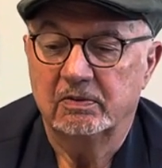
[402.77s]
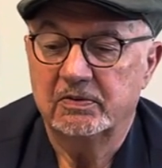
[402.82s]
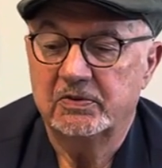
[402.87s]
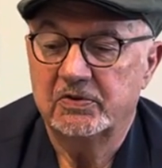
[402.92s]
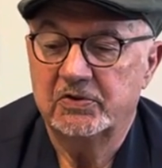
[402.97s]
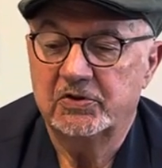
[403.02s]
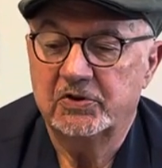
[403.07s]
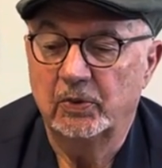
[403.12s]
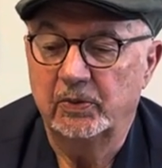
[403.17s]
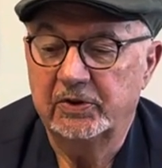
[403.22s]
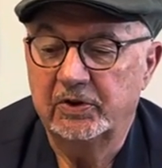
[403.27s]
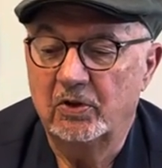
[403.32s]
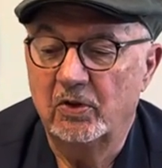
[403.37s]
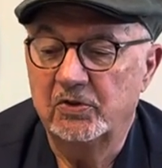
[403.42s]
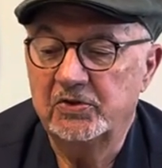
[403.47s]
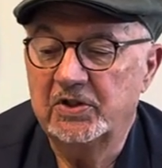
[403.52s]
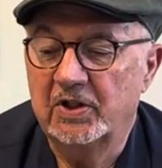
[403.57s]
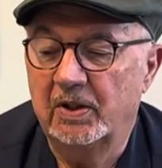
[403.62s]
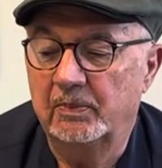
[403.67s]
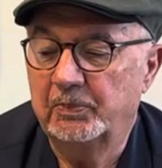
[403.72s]
so it
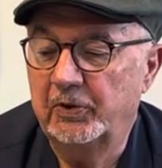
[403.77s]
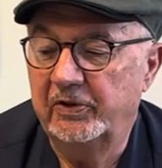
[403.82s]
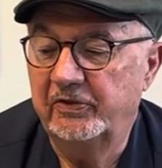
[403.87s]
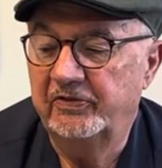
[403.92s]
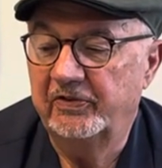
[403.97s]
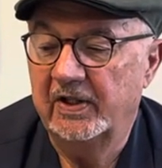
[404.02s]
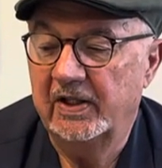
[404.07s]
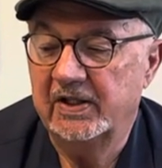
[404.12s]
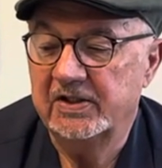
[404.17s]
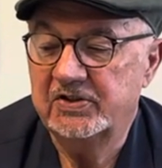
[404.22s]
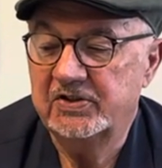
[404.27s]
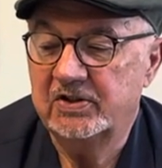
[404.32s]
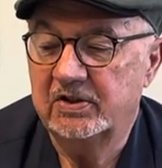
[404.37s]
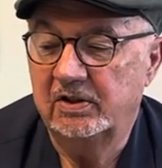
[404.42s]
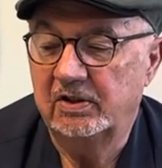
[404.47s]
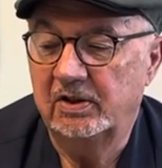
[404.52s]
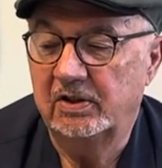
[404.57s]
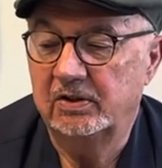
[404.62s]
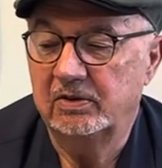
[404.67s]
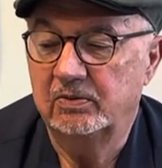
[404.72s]
goes out pretty fast,
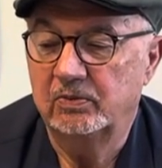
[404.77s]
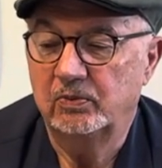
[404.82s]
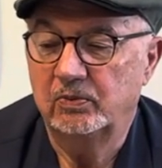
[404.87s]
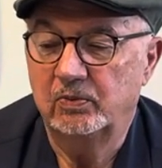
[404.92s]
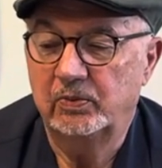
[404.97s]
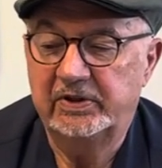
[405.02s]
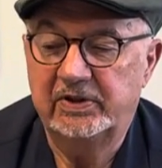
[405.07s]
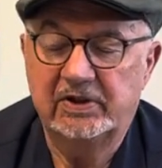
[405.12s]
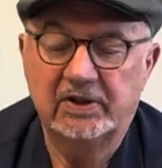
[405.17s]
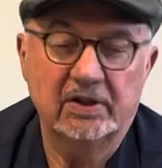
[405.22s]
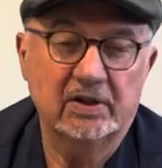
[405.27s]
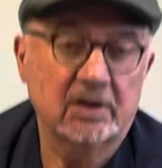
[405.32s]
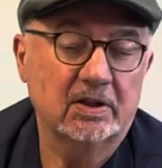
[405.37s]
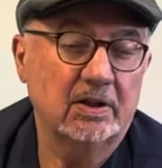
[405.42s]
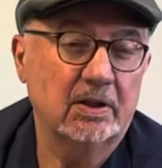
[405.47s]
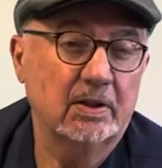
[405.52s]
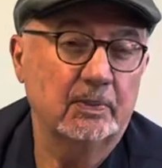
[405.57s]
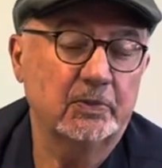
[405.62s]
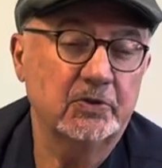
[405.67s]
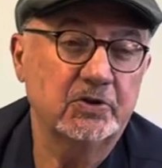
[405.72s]
and we get a
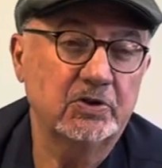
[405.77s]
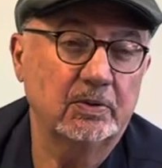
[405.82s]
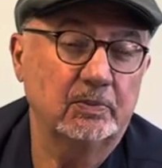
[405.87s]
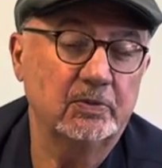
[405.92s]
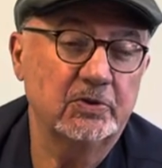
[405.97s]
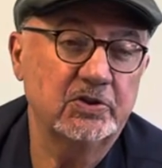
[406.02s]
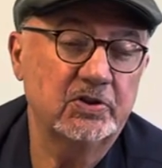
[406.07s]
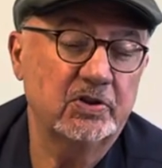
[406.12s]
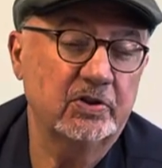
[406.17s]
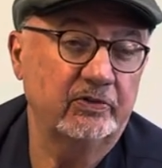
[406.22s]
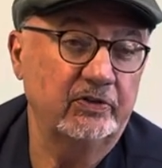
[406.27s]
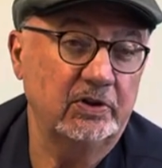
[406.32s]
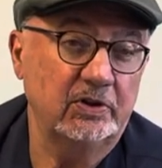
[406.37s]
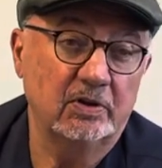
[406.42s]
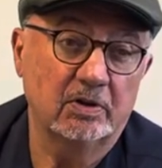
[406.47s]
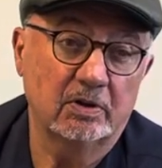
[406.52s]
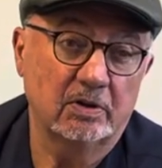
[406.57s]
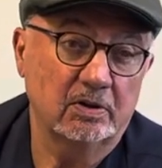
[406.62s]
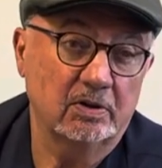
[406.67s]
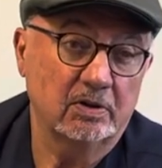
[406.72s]
couple shipments of a
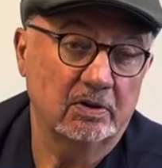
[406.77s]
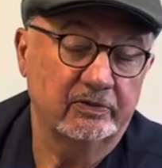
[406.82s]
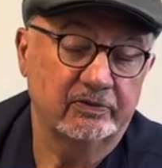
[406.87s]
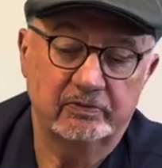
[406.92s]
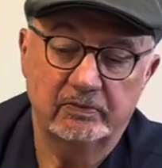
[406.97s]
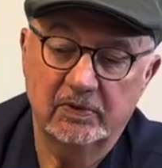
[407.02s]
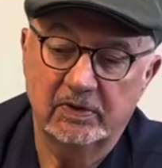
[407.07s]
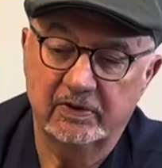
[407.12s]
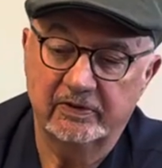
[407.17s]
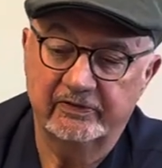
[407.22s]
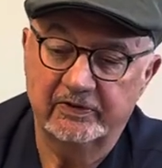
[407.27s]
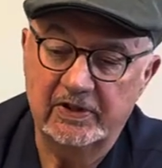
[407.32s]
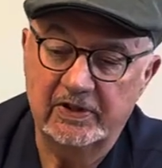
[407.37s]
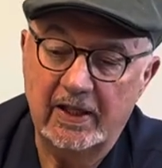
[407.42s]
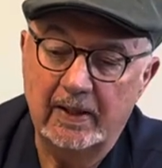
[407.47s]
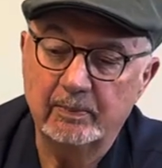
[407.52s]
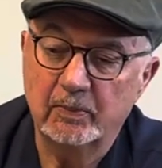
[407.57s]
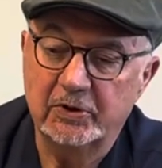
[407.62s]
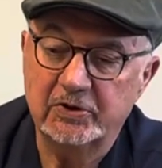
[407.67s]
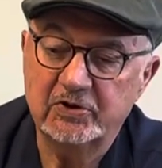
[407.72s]
year of
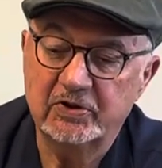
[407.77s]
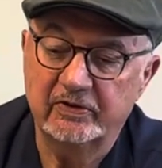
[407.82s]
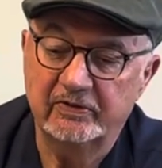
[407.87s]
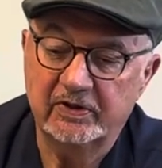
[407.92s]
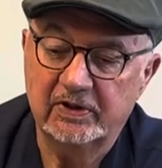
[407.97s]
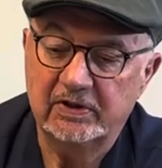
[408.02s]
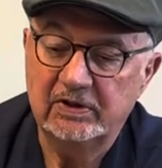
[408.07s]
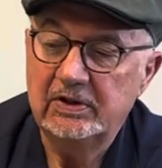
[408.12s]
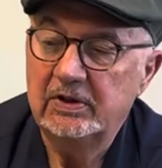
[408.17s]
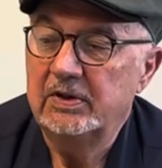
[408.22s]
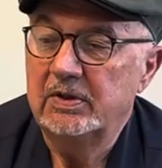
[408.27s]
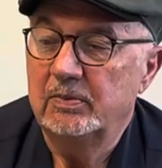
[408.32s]
not much of it,